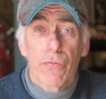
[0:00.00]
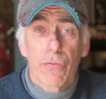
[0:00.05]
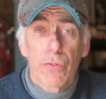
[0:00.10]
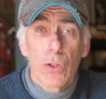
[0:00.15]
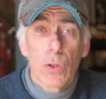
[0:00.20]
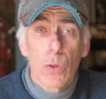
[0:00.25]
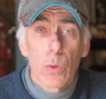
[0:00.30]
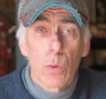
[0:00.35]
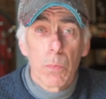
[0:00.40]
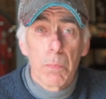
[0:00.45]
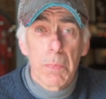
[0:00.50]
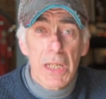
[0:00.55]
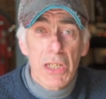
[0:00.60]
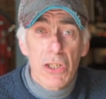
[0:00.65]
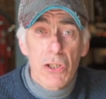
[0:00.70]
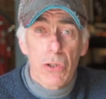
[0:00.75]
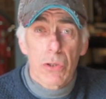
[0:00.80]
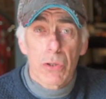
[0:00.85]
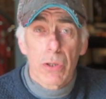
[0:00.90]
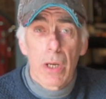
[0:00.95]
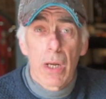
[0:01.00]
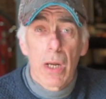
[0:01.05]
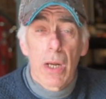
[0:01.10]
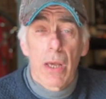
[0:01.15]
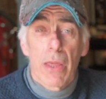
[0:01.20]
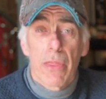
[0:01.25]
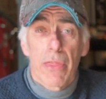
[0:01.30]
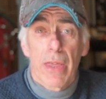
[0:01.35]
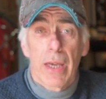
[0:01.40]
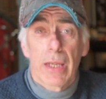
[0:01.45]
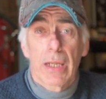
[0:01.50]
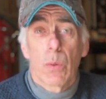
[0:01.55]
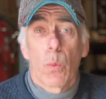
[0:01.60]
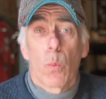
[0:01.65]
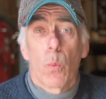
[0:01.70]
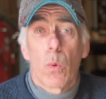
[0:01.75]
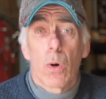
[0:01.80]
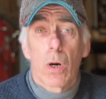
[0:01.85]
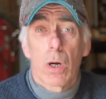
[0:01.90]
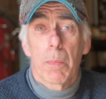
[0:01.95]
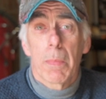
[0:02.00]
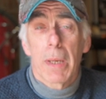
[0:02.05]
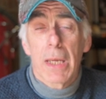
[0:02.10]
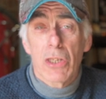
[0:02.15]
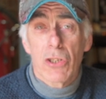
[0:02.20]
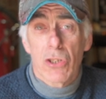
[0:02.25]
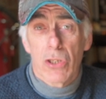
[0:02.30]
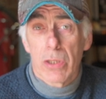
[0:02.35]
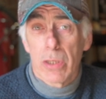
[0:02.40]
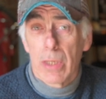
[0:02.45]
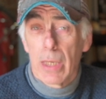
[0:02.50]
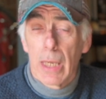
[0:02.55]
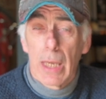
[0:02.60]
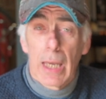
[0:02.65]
fuel mixture than a warm engine,